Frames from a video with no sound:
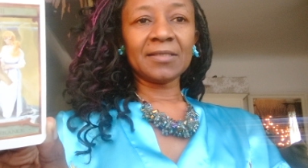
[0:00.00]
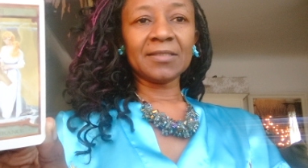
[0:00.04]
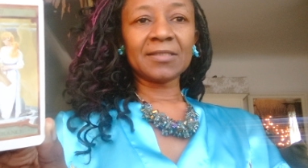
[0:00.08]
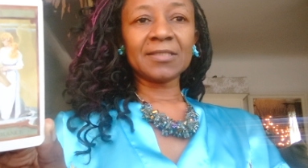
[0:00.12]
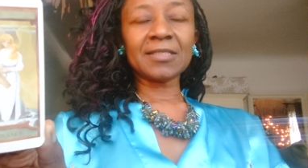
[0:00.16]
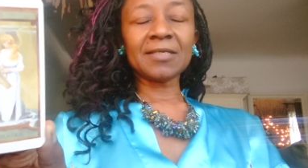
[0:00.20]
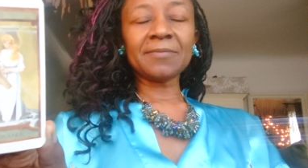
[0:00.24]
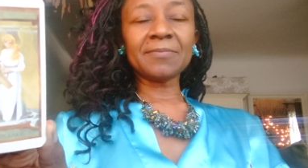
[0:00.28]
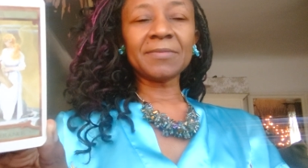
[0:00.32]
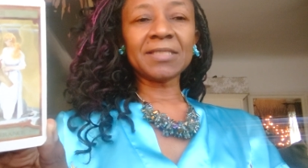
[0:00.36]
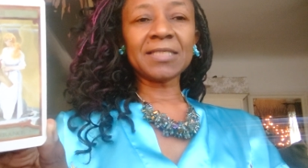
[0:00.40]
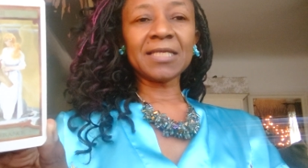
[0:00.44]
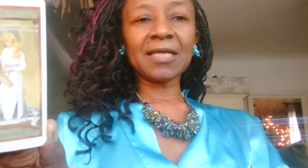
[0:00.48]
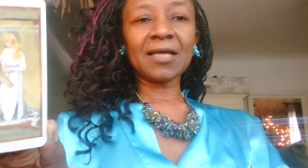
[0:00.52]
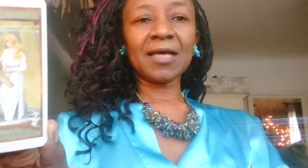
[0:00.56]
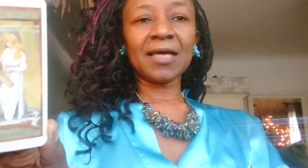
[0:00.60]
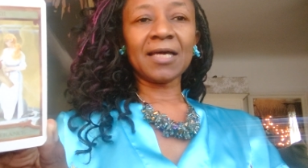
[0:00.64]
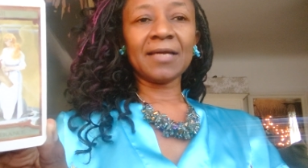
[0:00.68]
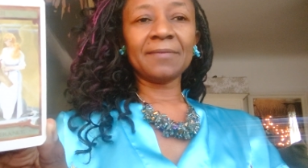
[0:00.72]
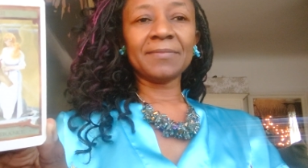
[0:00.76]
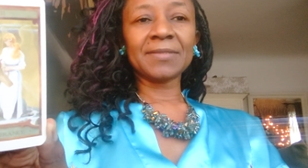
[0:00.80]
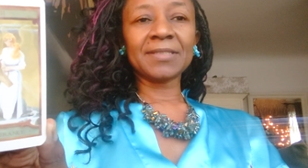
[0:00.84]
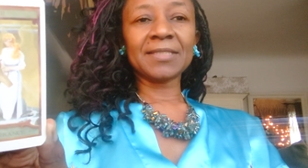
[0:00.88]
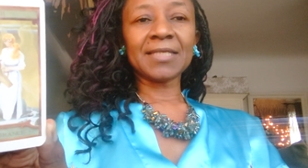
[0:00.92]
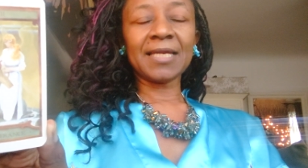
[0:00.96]

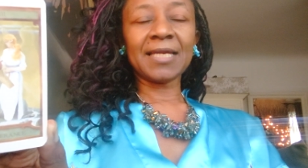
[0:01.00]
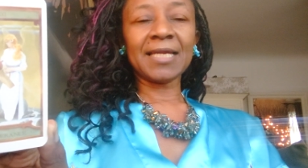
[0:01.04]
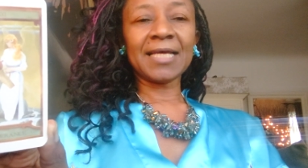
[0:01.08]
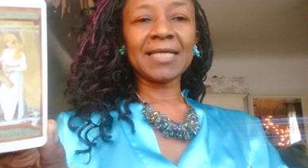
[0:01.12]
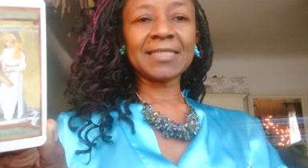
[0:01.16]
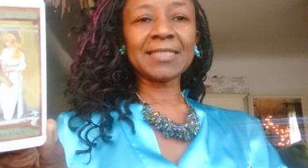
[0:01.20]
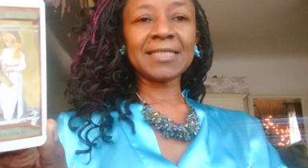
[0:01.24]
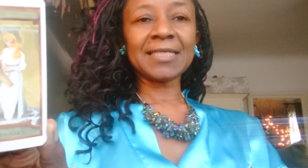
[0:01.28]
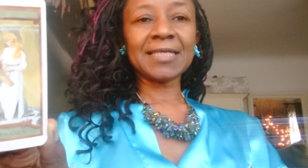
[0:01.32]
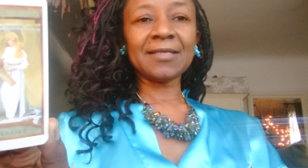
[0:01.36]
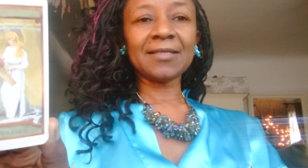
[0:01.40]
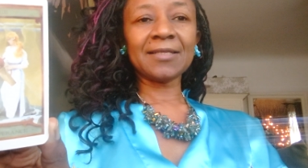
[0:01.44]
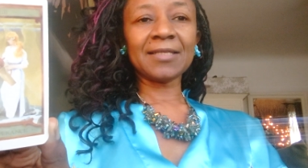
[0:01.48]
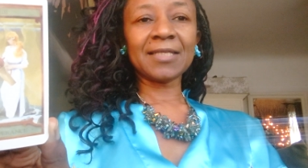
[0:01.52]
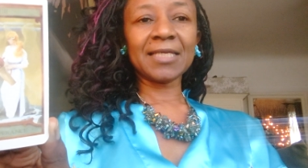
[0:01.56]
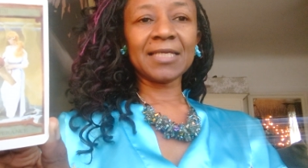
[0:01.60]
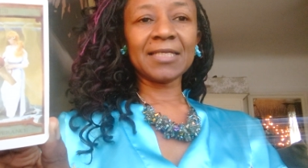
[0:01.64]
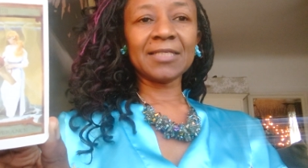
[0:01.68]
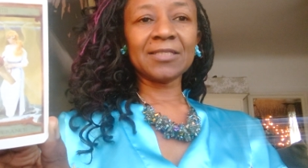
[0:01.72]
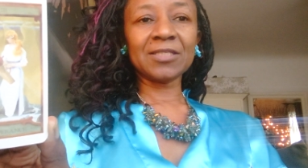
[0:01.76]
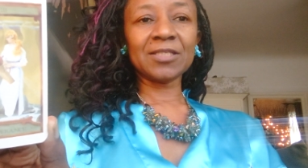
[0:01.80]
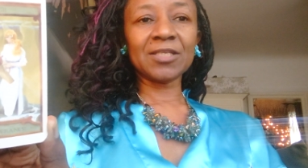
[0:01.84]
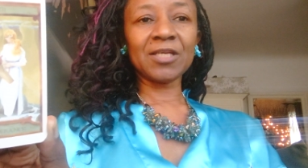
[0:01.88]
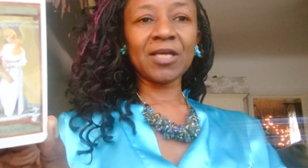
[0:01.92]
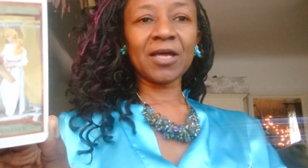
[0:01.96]
Sometimes letting
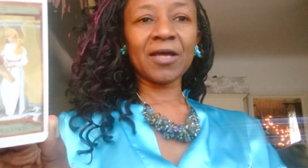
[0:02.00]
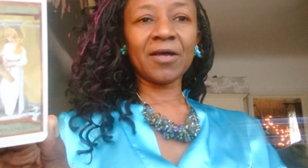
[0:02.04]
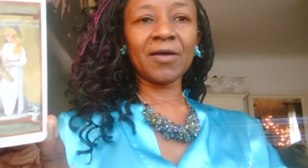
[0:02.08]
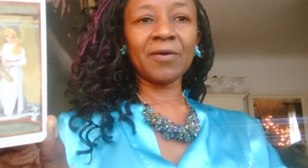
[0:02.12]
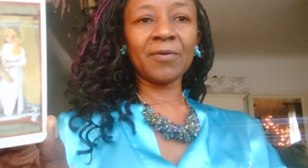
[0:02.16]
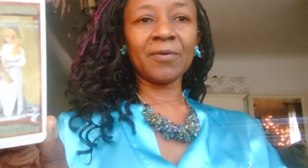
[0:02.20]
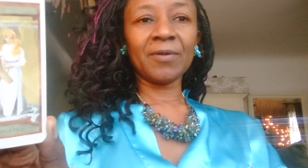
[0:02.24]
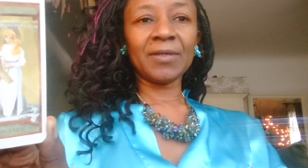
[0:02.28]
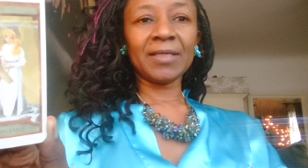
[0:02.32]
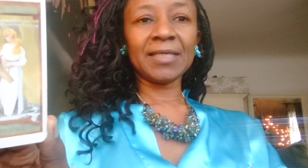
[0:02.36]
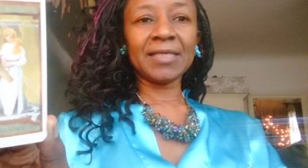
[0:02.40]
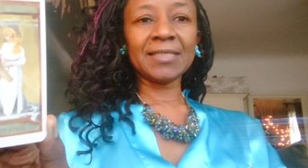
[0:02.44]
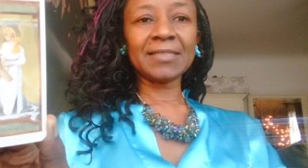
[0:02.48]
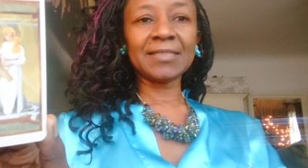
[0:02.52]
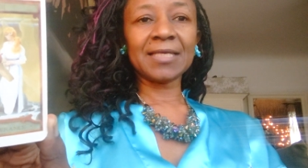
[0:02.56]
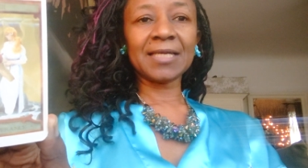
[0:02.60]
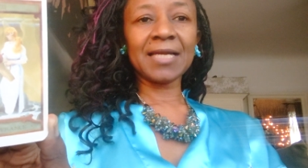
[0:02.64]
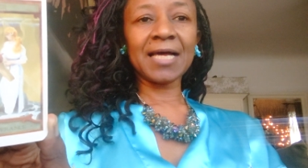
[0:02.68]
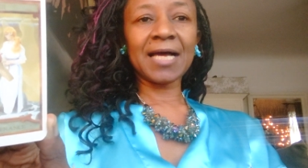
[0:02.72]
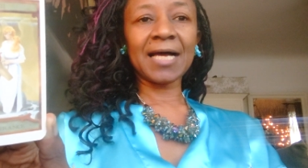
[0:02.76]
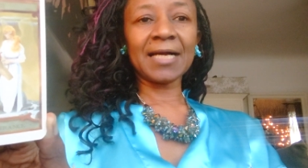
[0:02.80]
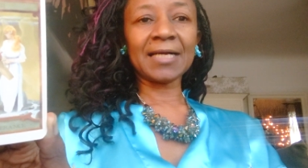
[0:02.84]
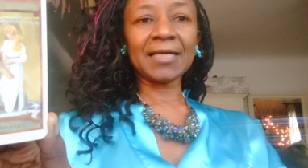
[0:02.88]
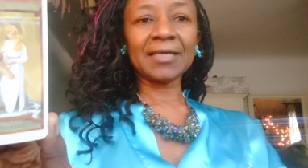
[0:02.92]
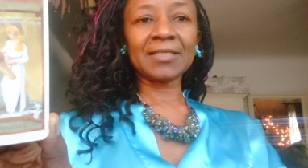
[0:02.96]
things go is an
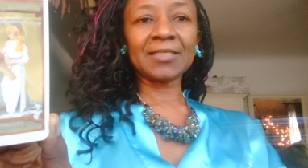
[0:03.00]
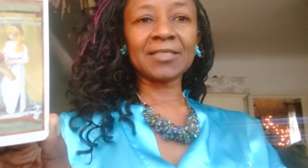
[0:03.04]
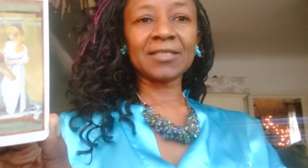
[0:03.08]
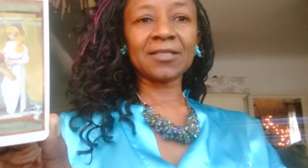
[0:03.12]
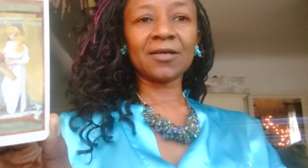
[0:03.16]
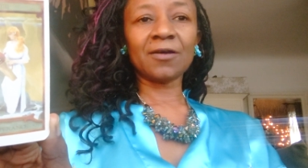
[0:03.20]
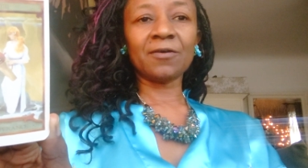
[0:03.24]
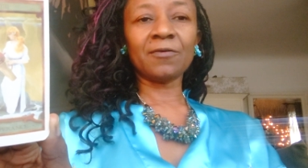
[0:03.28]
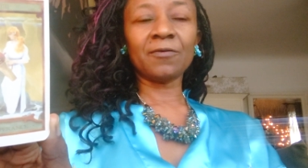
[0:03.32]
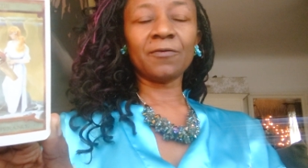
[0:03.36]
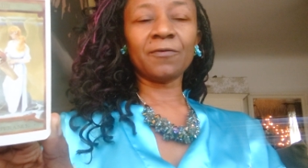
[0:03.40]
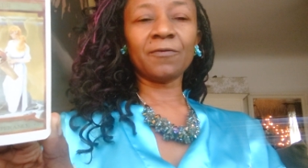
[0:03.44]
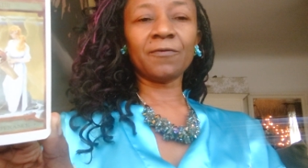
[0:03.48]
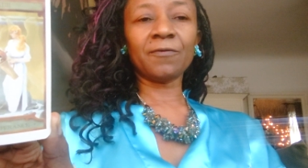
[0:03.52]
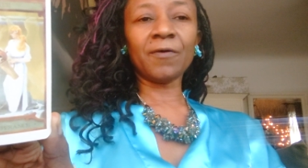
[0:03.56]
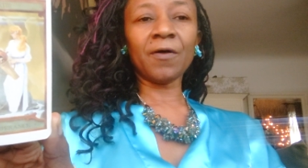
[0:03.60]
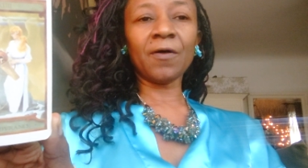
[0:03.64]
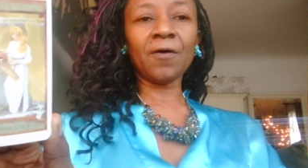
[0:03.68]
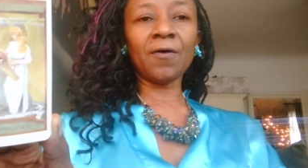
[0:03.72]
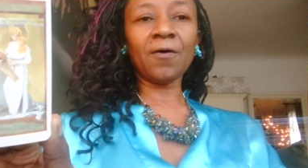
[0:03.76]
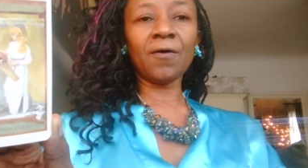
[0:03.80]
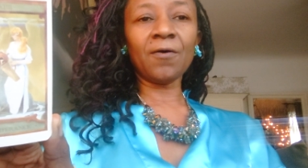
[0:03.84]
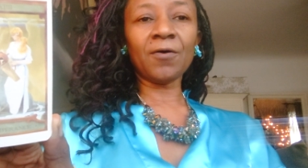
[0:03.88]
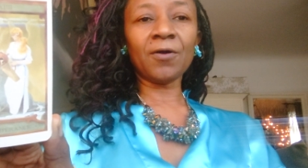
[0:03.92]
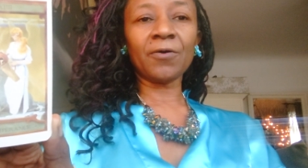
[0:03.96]
act of
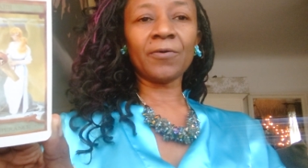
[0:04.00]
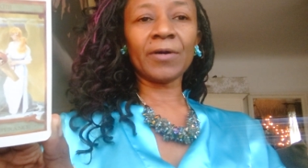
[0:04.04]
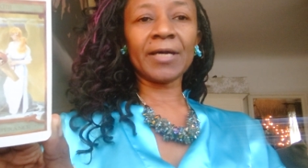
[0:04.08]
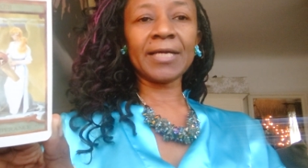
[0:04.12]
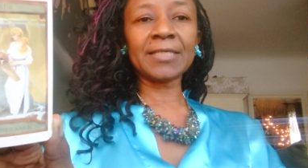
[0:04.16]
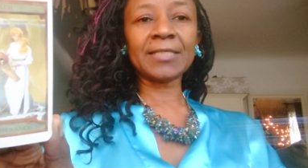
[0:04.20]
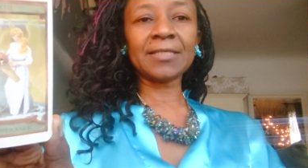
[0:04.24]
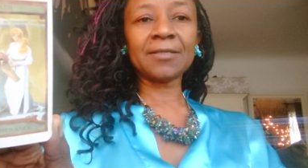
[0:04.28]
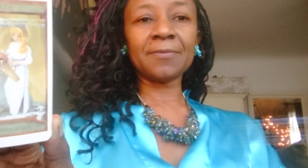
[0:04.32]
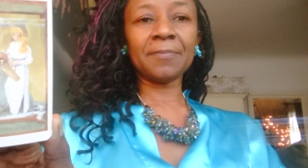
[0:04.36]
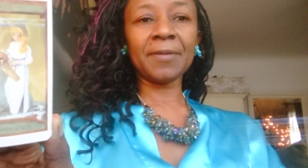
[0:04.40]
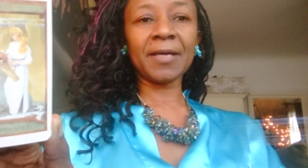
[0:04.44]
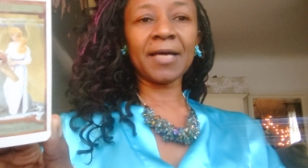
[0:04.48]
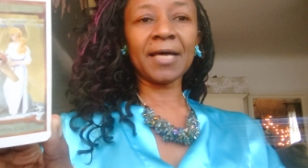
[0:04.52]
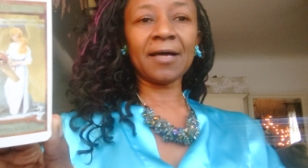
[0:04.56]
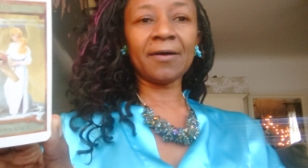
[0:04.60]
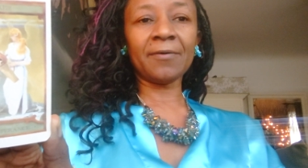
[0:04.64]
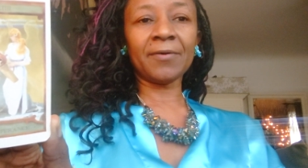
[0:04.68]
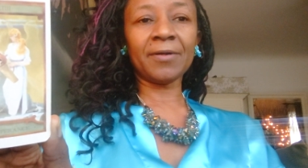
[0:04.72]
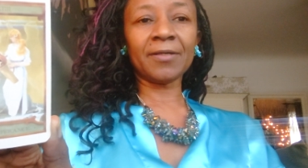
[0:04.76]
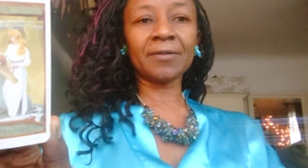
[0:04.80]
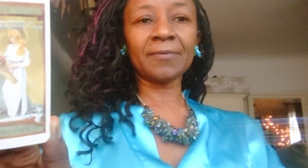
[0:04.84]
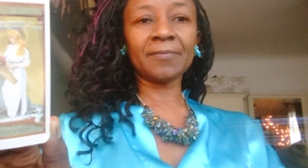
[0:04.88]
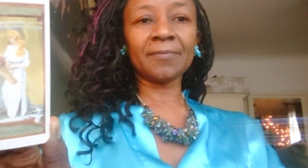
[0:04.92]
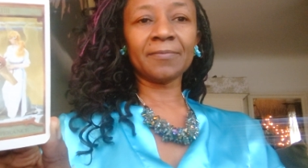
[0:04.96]
far greater
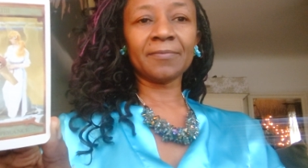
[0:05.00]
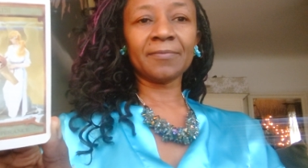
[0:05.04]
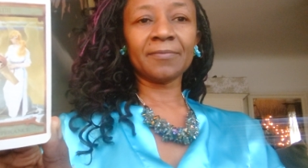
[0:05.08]
power